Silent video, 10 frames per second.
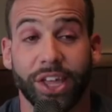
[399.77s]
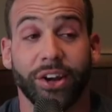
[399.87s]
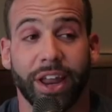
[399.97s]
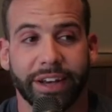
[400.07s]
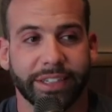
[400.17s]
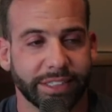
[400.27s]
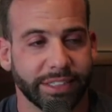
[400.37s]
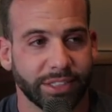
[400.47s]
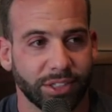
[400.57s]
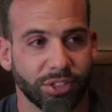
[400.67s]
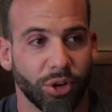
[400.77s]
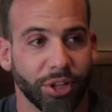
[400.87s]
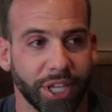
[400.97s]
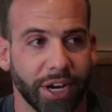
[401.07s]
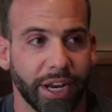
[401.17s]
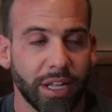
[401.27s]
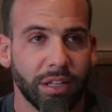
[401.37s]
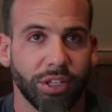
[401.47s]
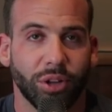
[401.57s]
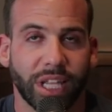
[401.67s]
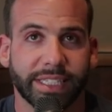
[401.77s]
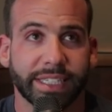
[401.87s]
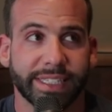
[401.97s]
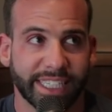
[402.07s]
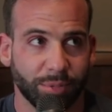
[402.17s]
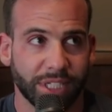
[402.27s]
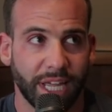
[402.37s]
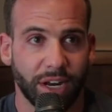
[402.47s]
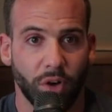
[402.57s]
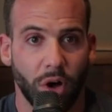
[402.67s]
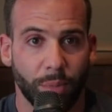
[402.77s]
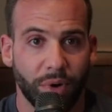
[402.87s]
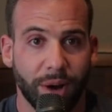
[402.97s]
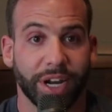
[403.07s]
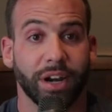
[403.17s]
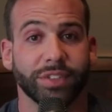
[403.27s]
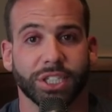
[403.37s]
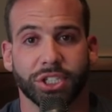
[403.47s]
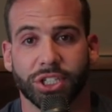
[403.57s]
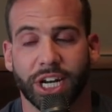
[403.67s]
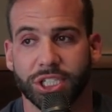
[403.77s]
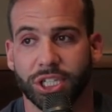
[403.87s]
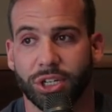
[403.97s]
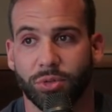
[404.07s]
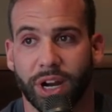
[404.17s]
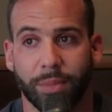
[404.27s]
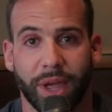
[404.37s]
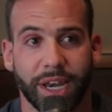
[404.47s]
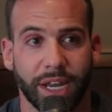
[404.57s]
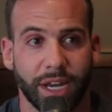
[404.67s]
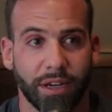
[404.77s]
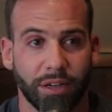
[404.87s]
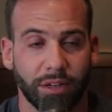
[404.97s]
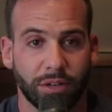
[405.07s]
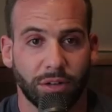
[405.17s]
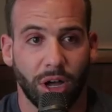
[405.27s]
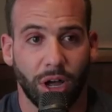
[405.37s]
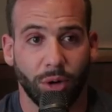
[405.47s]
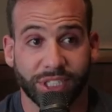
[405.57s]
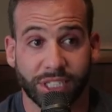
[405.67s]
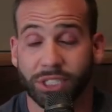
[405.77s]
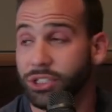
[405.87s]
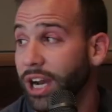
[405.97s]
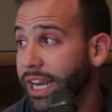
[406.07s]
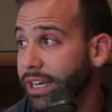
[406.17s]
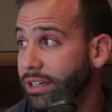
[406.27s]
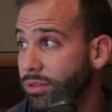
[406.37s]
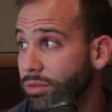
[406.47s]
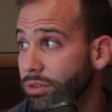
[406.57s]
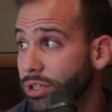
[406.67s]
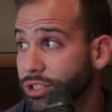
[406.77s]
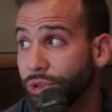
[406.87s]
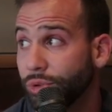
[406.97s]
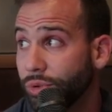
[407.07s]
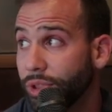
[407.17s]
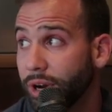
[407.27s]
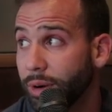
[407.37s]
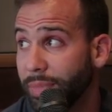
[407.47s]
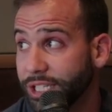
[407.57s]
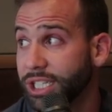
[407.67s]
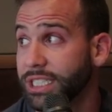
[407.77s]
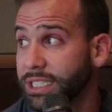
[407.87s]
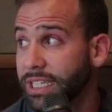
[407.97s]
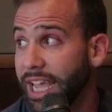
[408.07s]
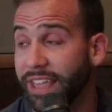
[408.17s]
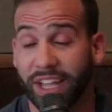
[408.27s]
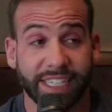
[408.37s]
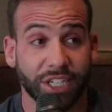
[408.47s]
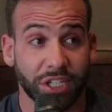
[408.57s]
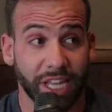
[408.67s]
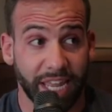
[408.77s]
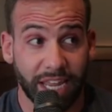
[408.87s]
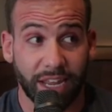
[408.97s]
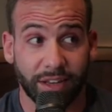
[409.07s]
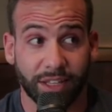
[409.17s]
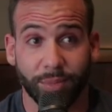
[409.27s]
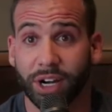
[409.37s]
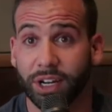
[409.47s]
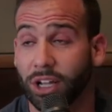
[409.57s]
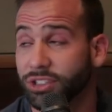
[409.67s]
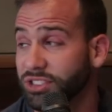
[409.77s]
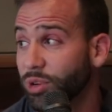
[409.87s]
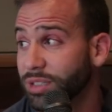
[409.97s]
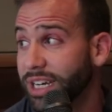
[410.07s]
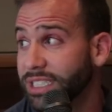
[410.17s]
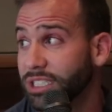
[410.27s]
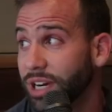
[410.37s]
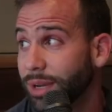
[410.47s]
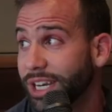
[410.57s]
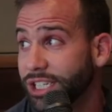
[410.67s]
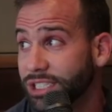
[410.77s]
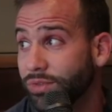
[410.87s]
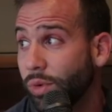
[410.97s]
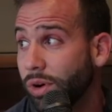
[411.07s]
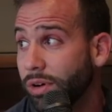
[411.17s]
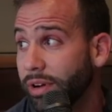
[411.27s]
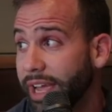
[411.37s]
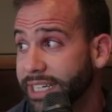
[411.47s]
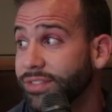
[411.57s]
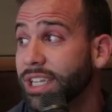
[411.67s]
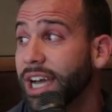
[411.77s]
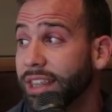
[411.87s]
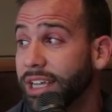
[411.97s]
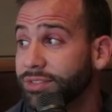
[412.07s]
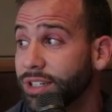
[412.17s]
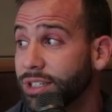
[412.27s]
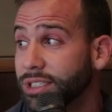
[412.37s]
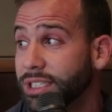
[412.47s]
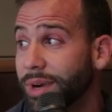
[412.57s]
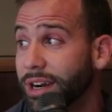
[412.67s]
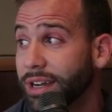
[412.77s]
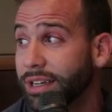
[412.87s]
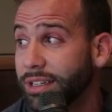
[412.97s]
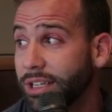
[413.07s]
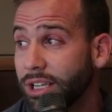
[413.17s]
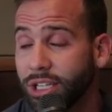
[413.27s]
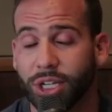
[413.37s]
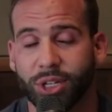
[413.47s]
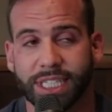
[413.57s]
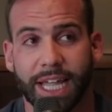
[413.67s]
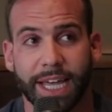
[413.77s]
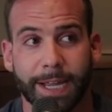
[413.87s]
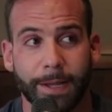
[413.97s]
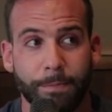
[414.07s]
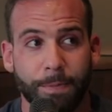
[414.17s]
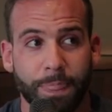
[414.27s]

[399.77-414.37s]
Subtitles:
the internet, because it's going on the internet, you know, less than 6% of all primary care physicians are actually recommending resistance training to their patients. And that's actually in the American College of Sports Medicine's recommendations for activity guidelines for adults in America. So it's like,